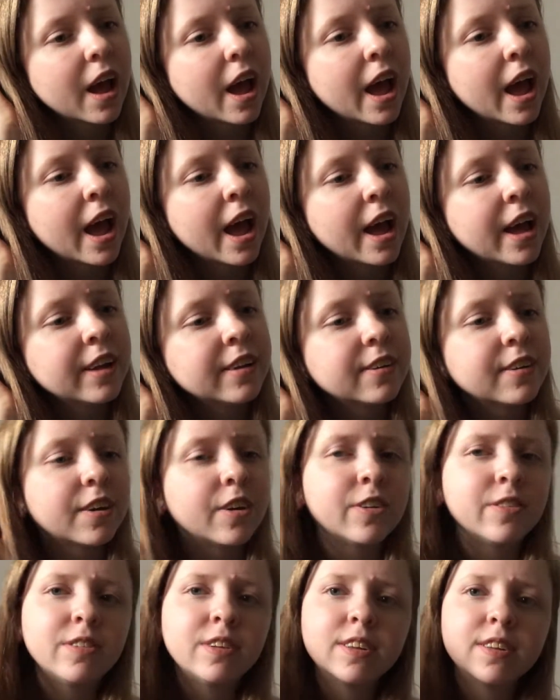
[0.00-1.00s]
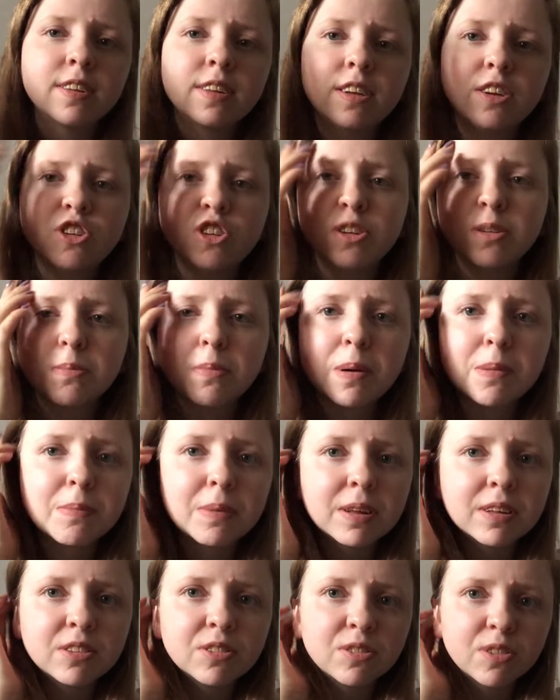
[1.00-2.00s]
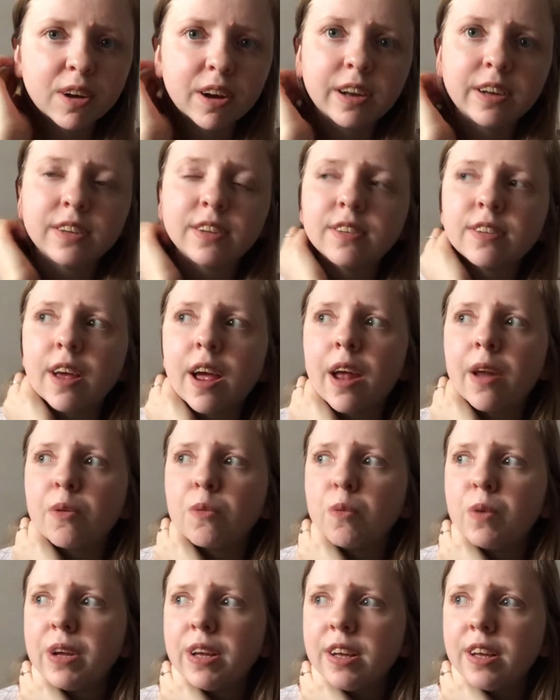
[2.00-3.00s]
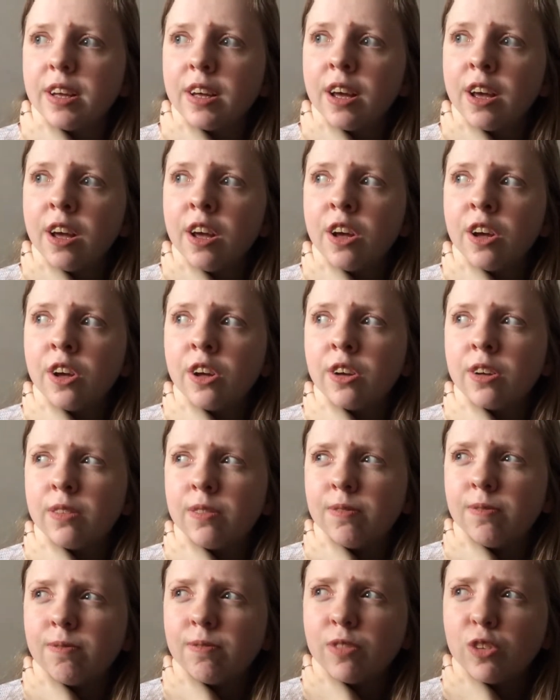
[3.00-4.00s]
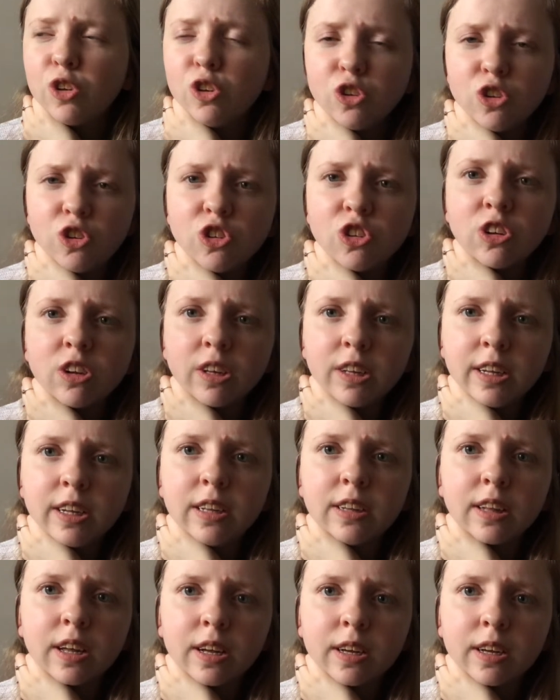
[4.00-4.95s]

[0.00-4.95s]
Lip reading: And obviously she's my best friend and we usually